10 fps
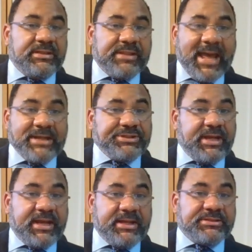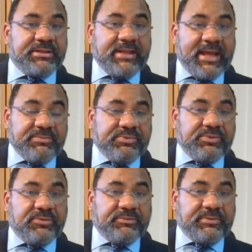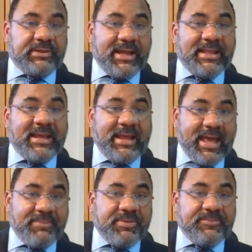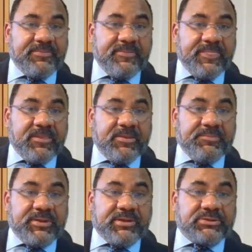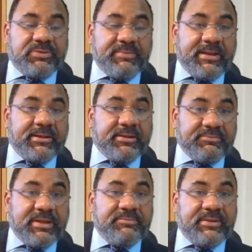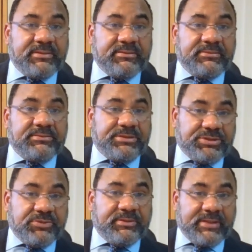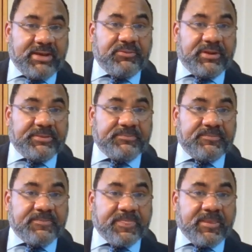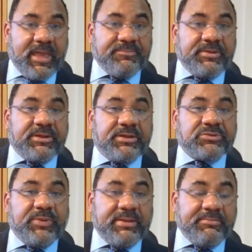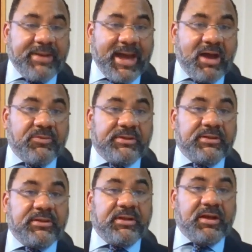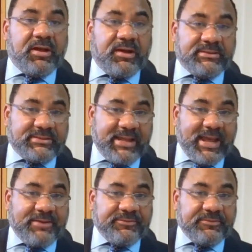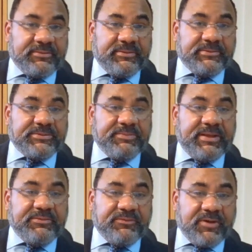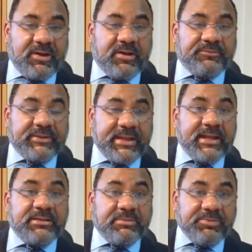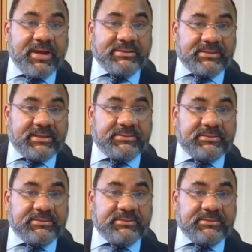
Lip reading: that changed and that improved. And that happened because we made a commitment to do it that way. And because we empowered our staff to be involved in the process.